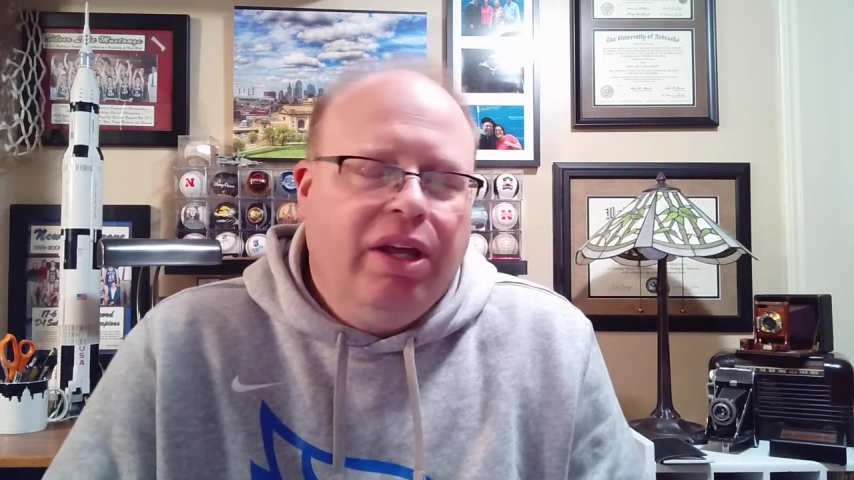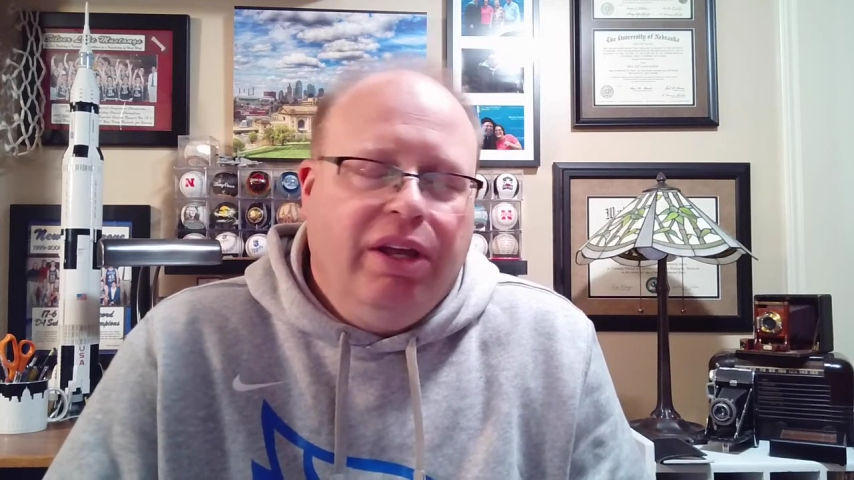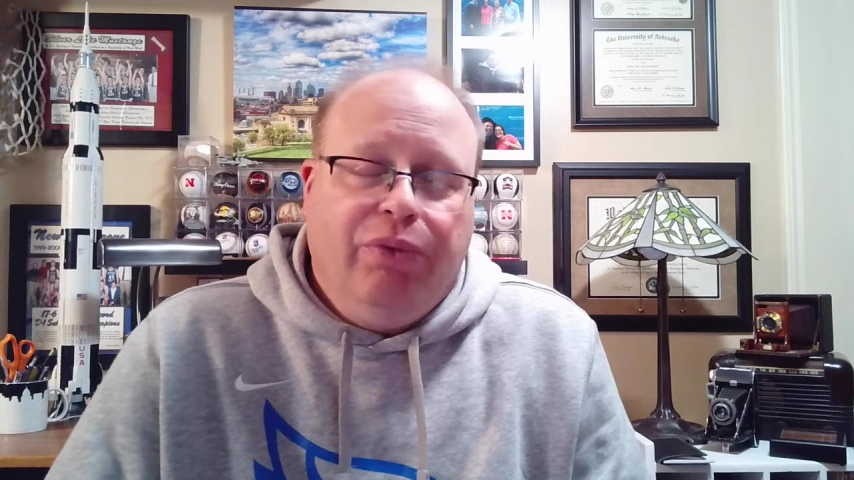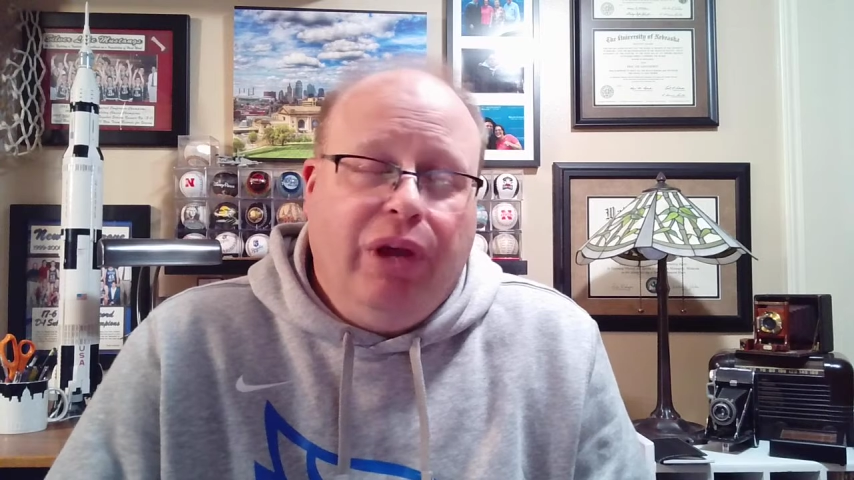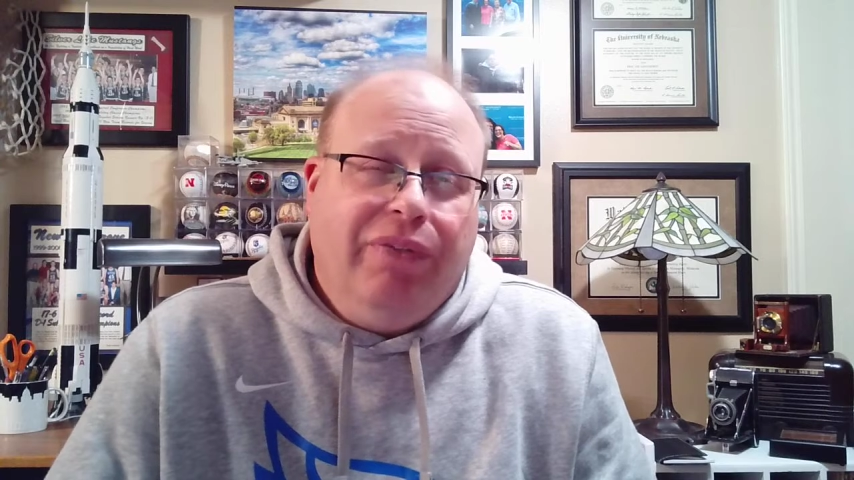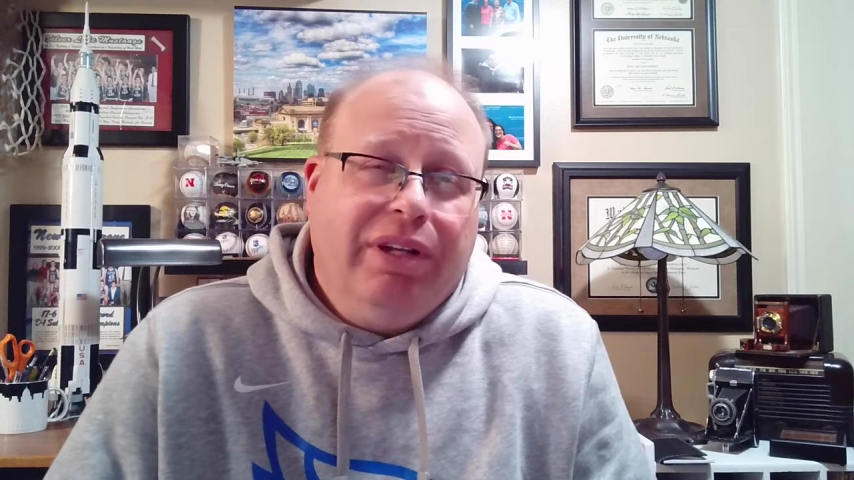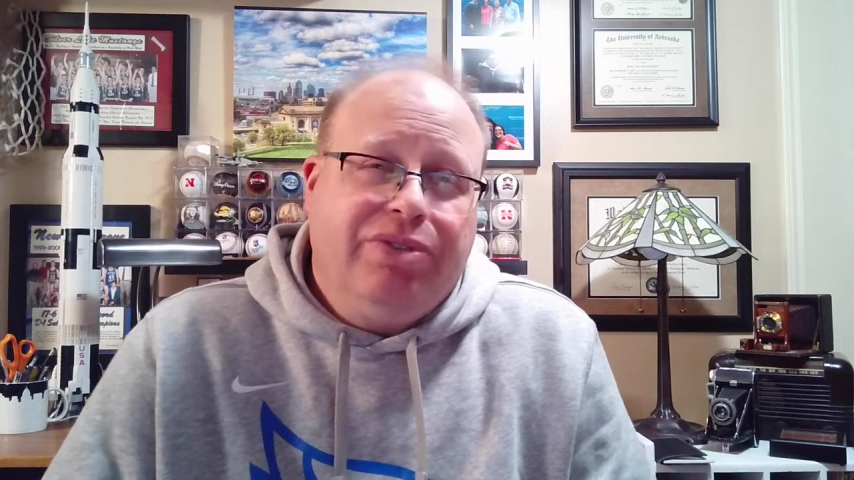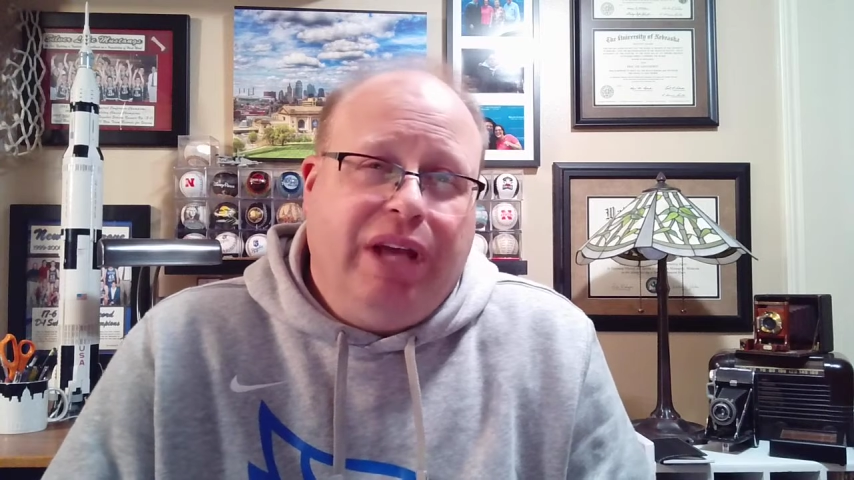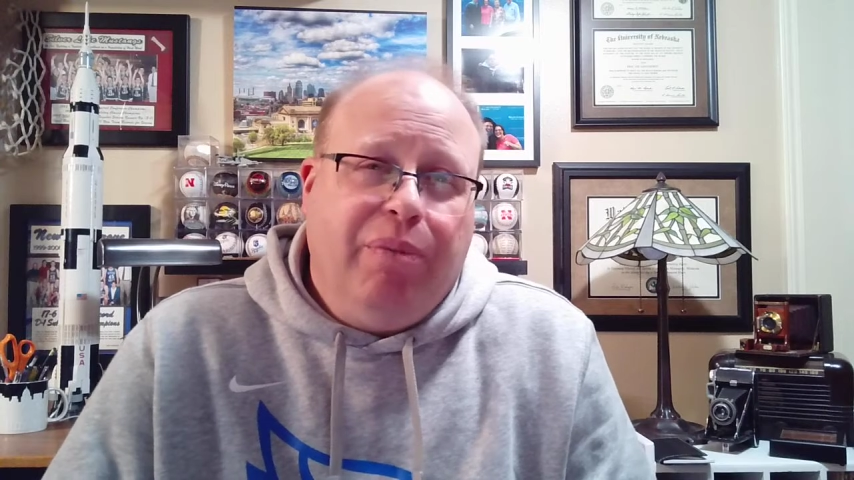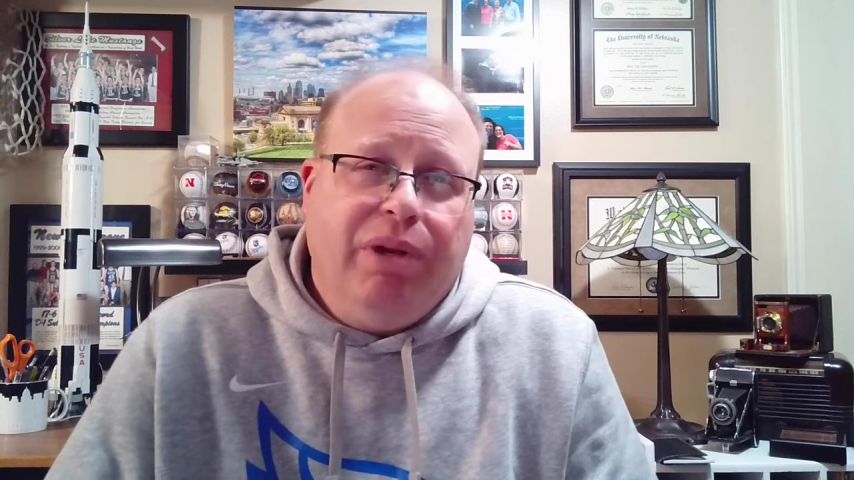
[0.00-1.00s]
if we have an
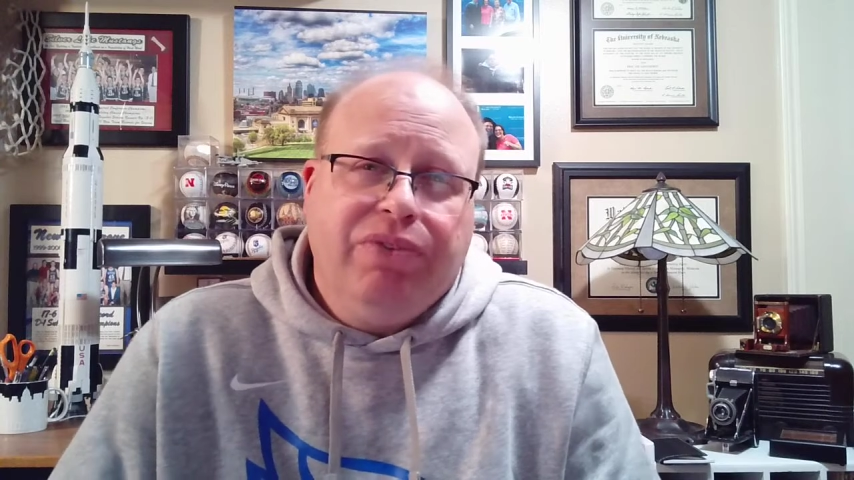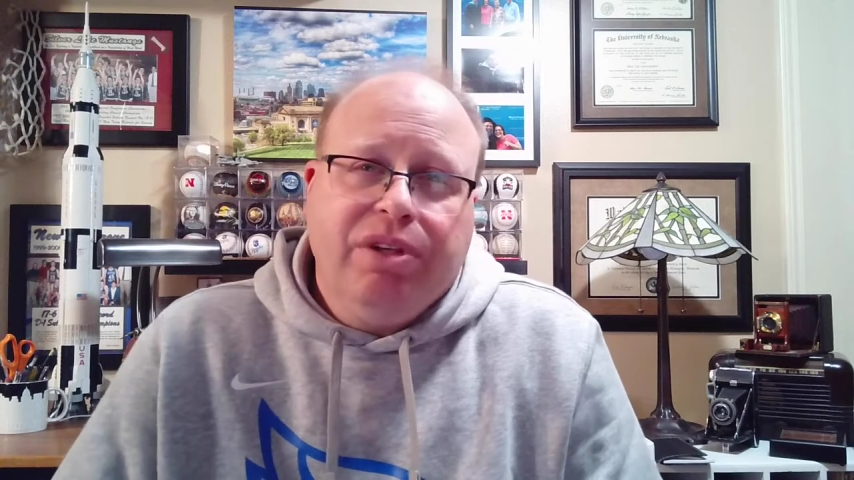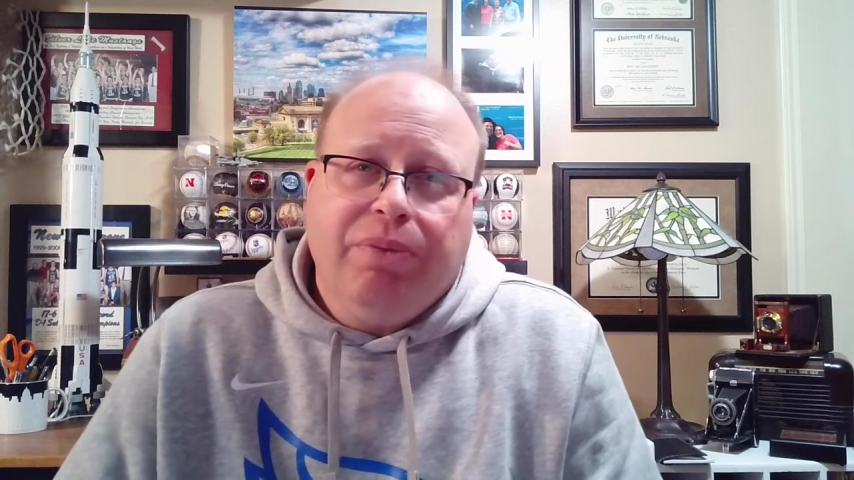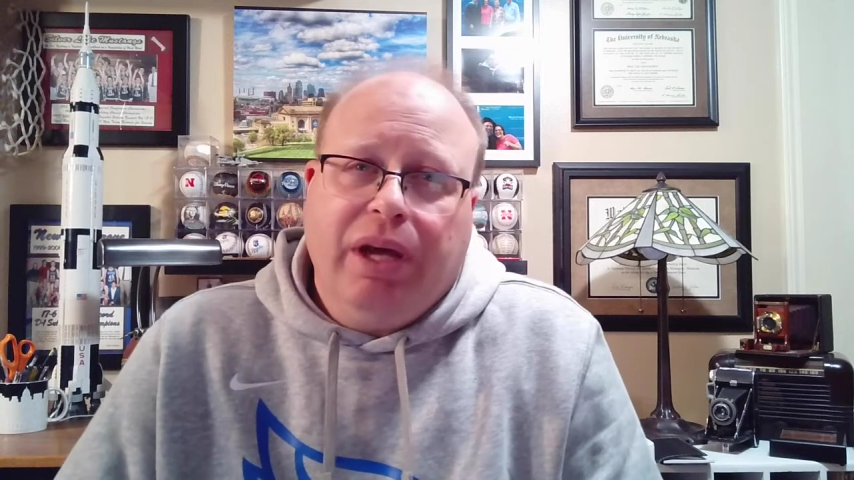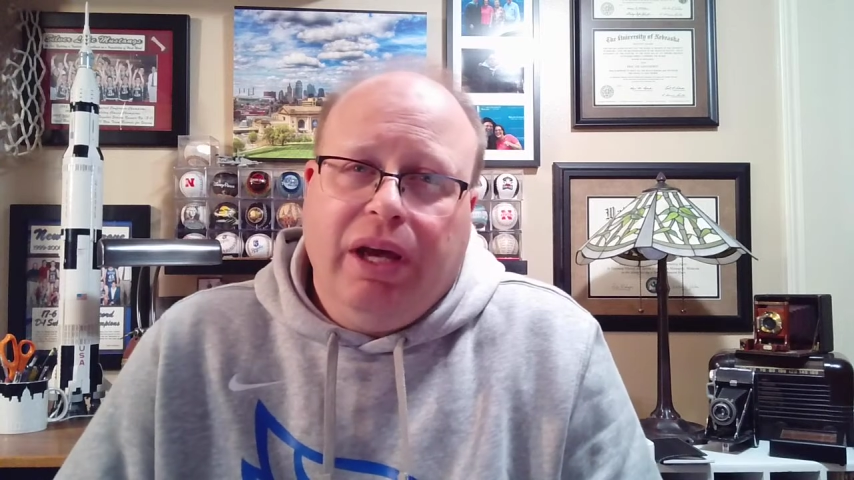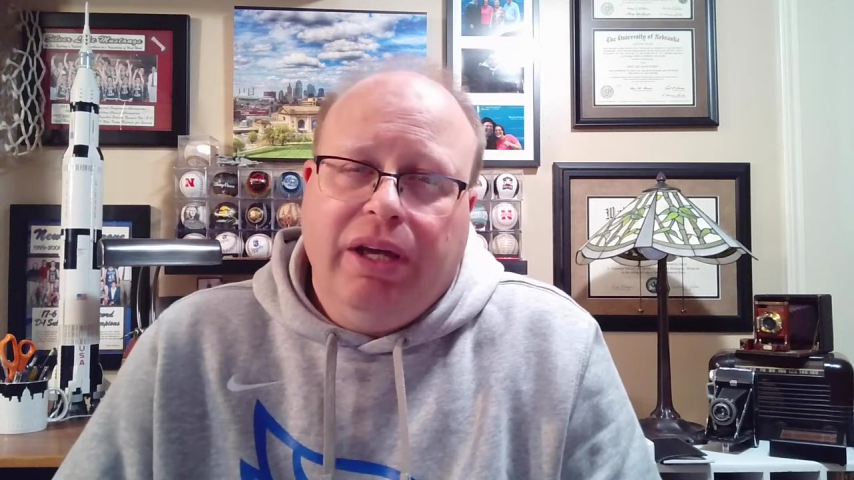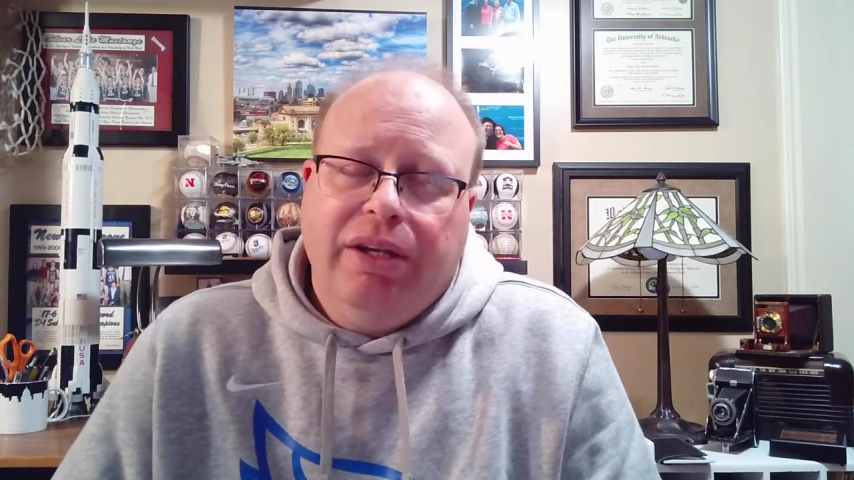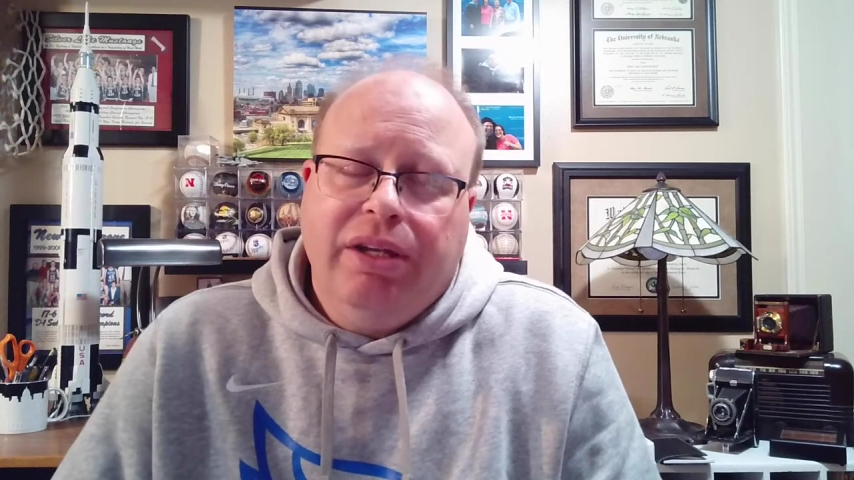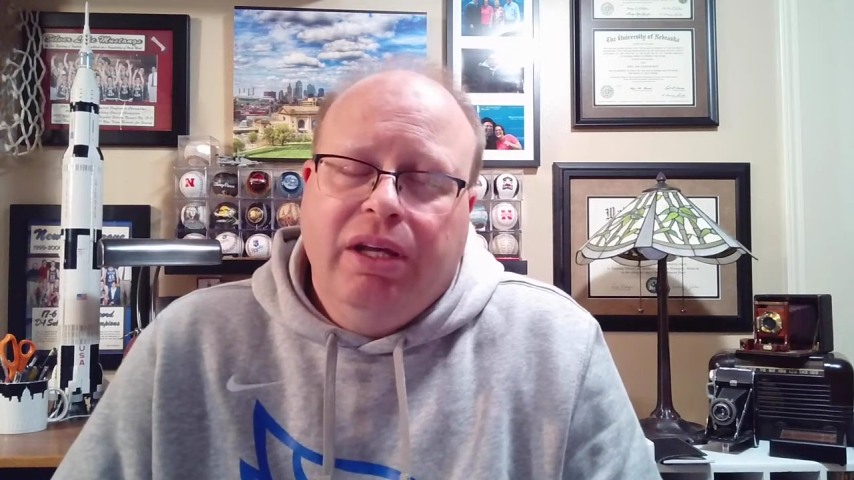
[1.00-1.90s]
assignment of some kind,